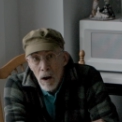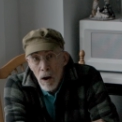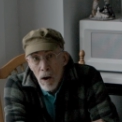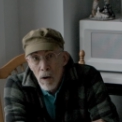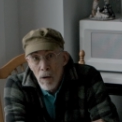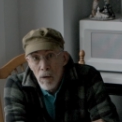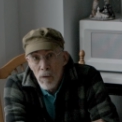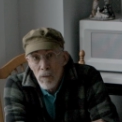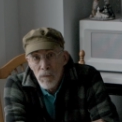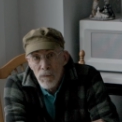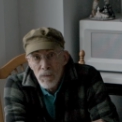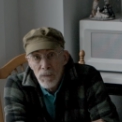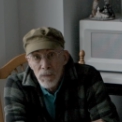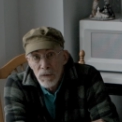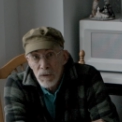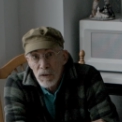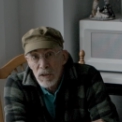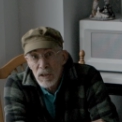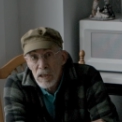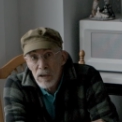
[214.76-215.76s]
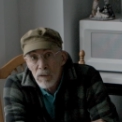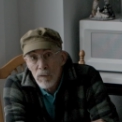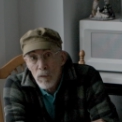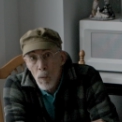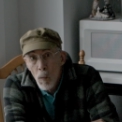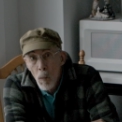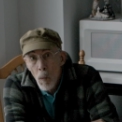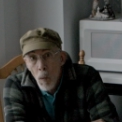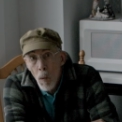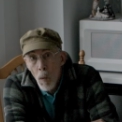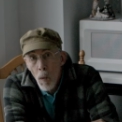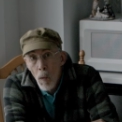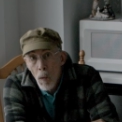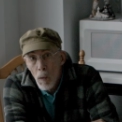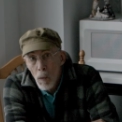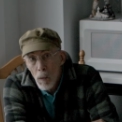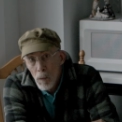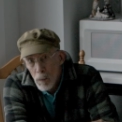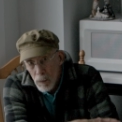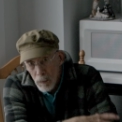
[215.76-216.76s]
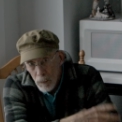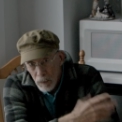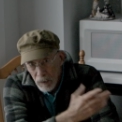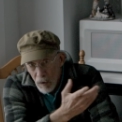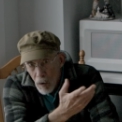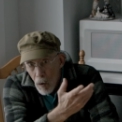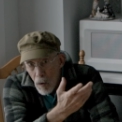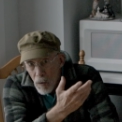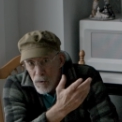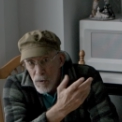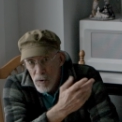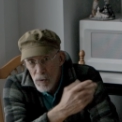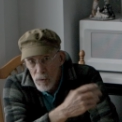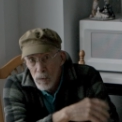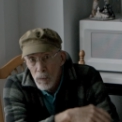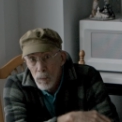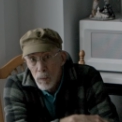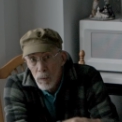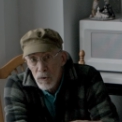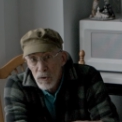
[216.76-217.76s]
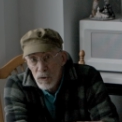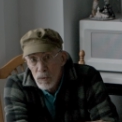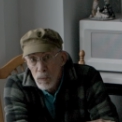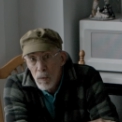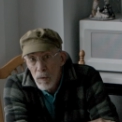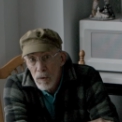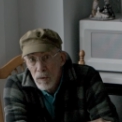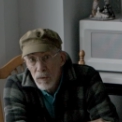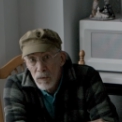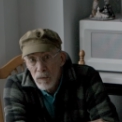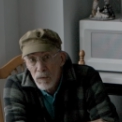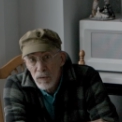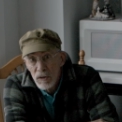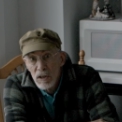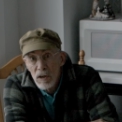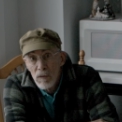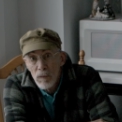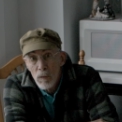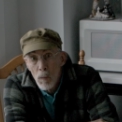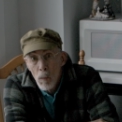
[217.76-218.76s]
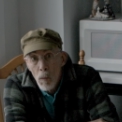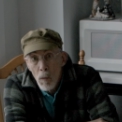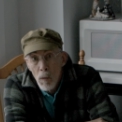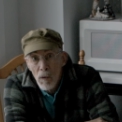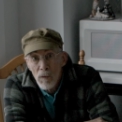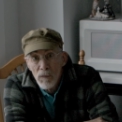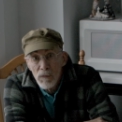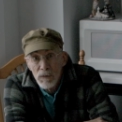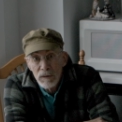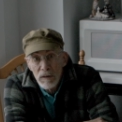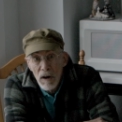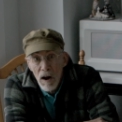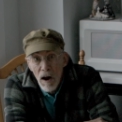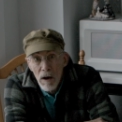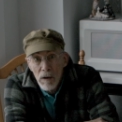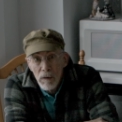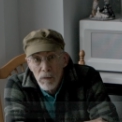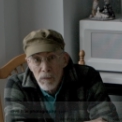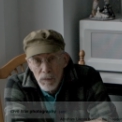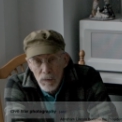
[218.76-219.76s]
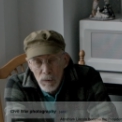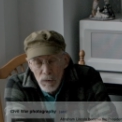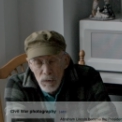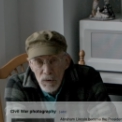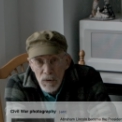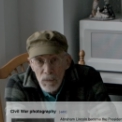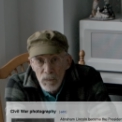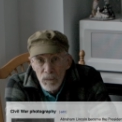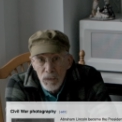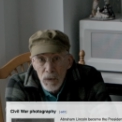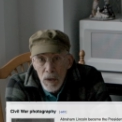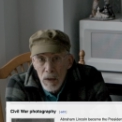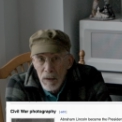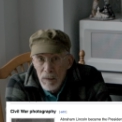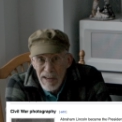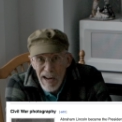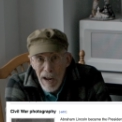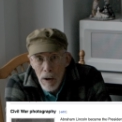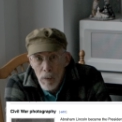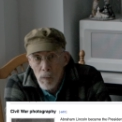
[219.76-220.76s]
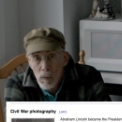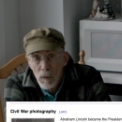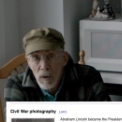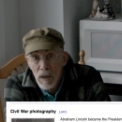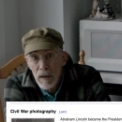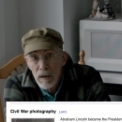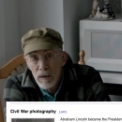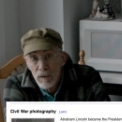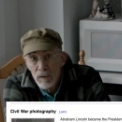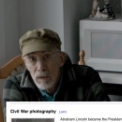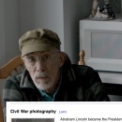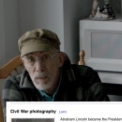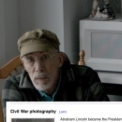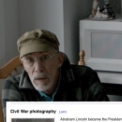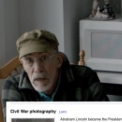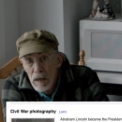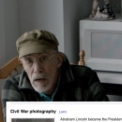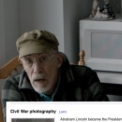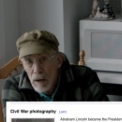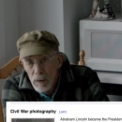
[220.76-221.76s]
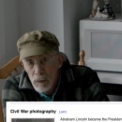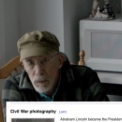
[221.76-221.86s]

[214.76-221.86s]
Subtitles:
of the Civil War, Gardner was one of the Civil War photographers, not related to me, I